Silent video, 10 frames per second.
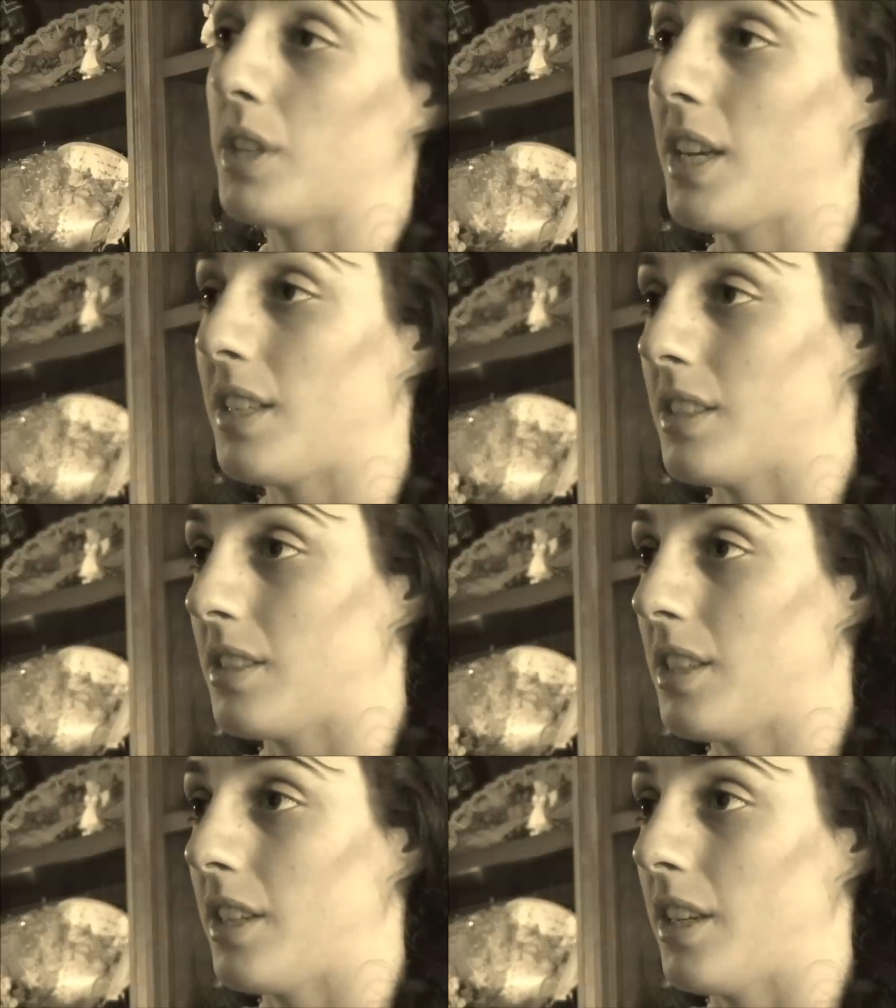he has a
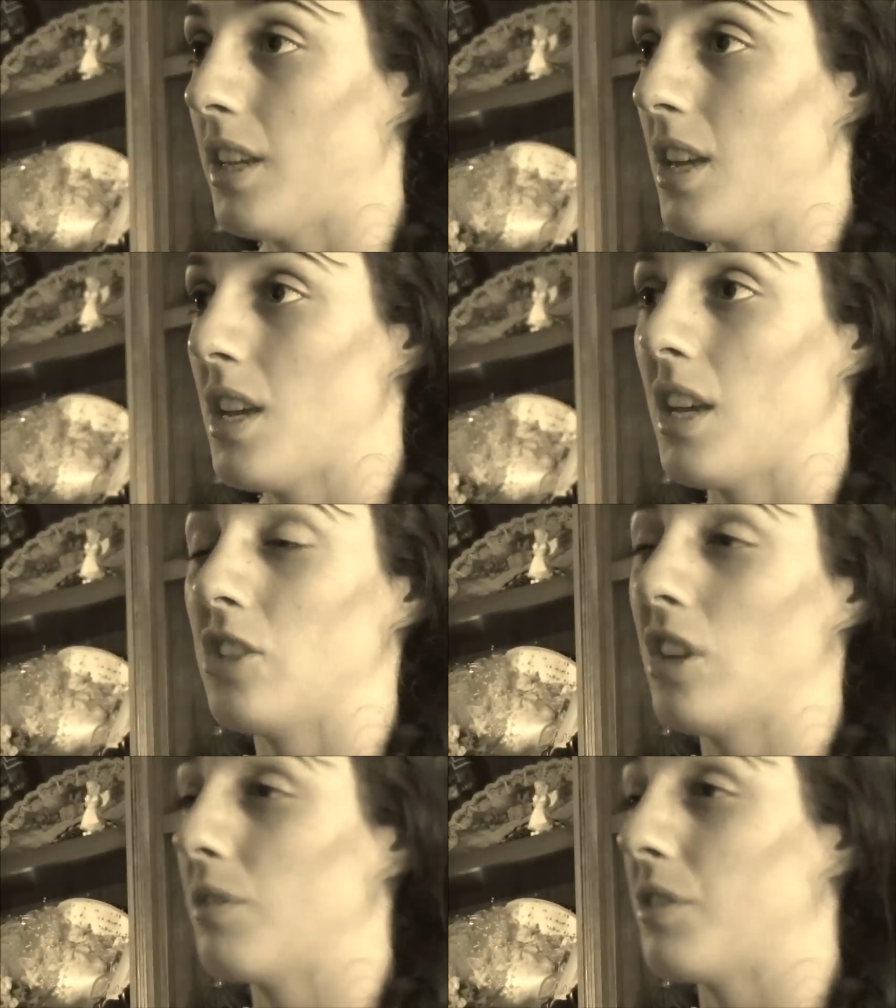sitter, and
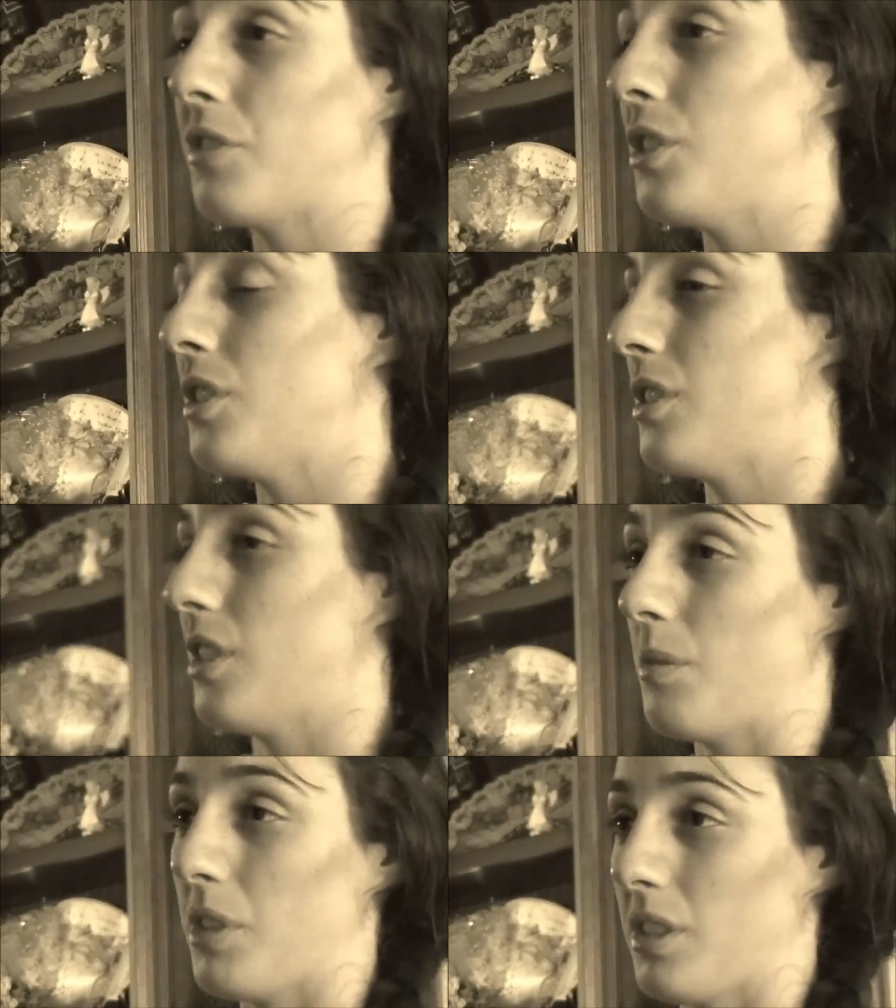John refuses to
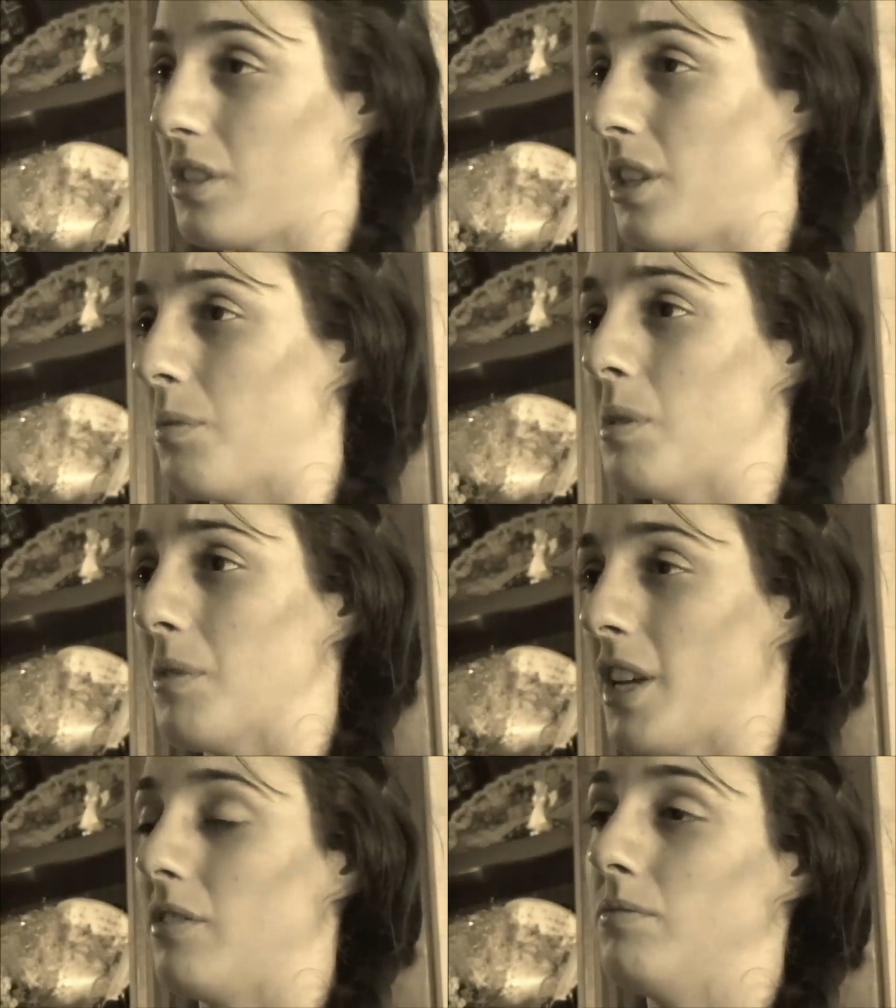let me disturb him
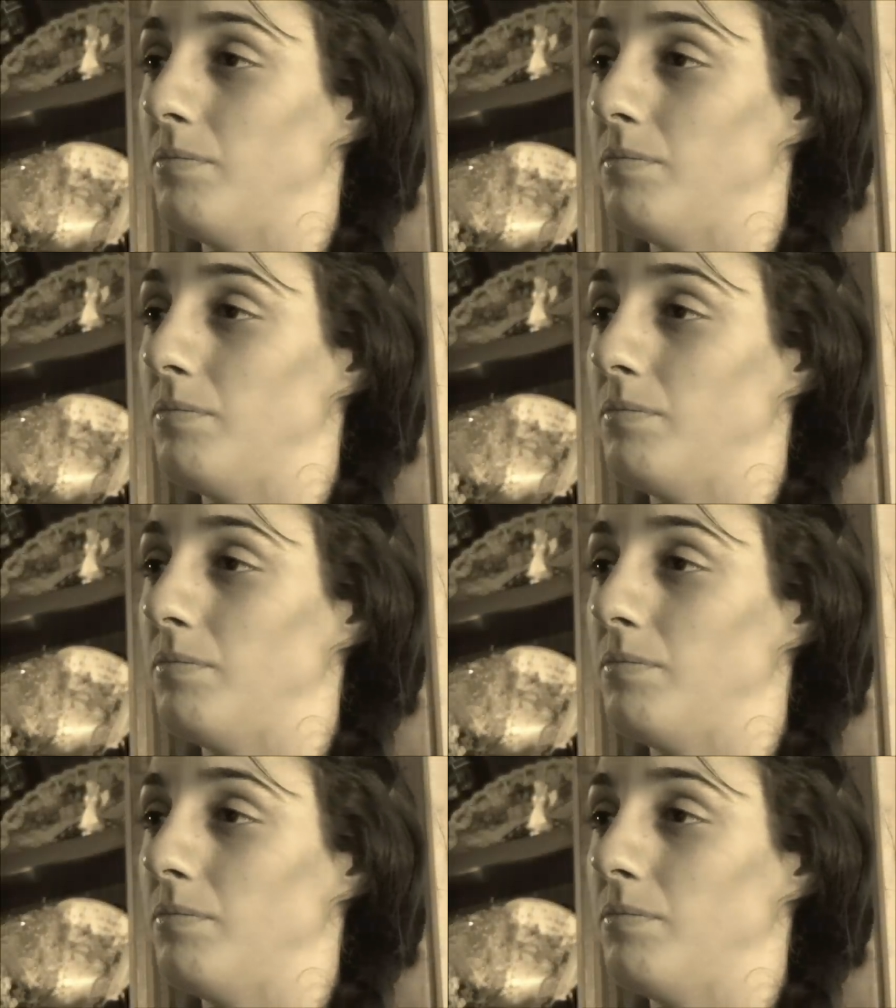then.